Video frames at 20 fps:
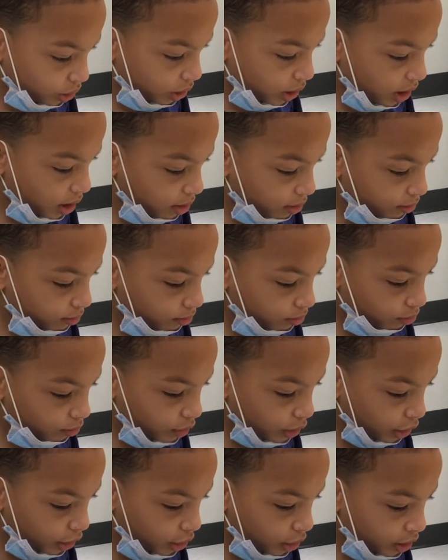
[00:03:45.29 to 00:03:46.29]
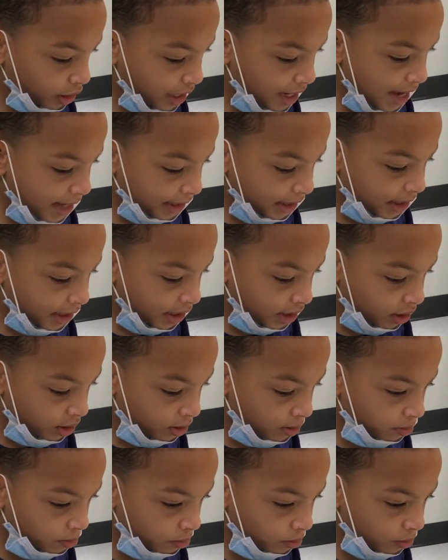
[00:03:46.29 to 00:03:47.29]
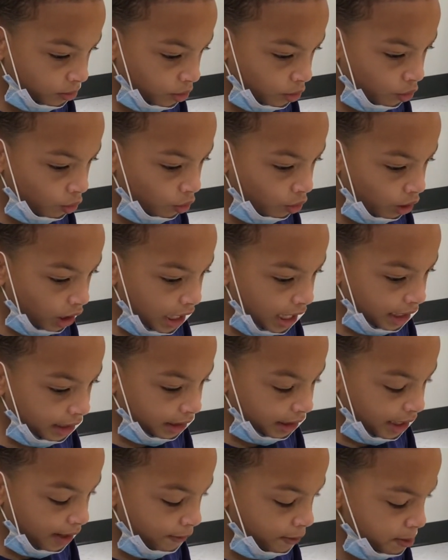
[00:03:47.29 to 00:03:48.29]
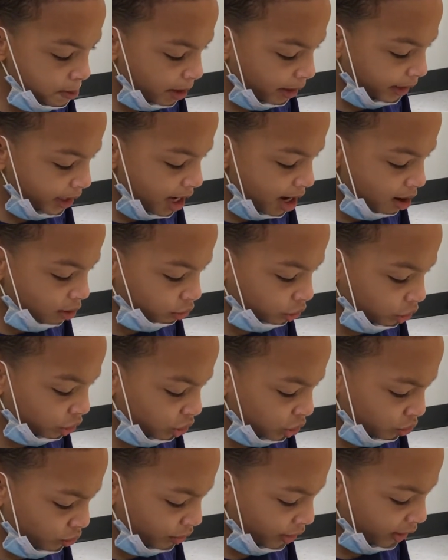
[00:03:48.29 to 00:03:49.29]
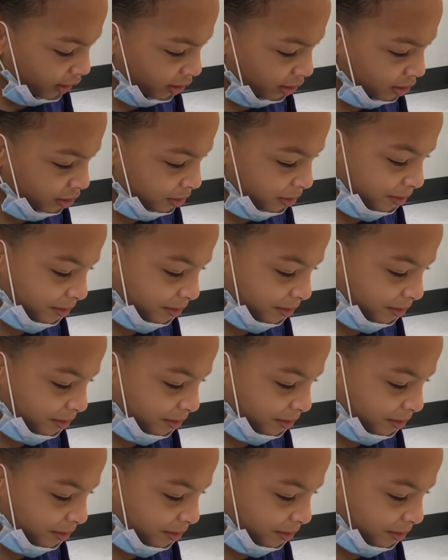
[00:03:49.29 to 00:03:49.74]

Yeah, like at him and everybody else doing.